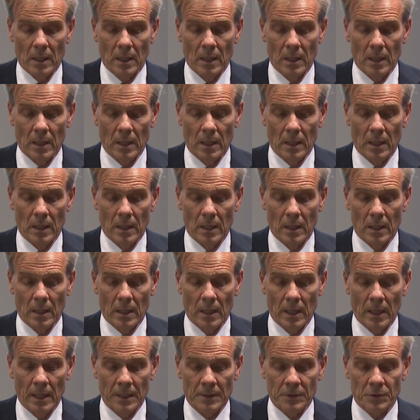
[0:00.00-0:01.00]

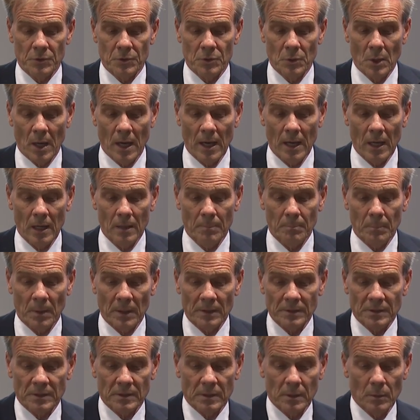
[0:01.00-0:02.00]
And to help
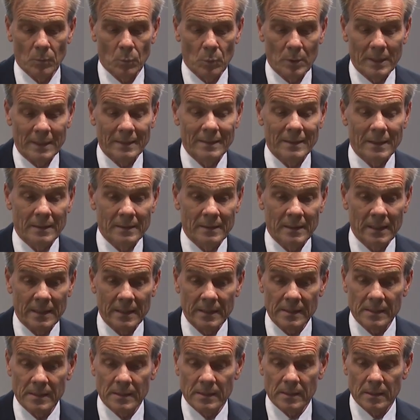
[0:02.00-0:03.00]
us with
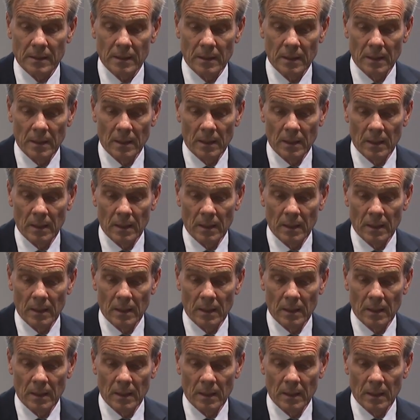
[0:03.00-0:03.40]
this,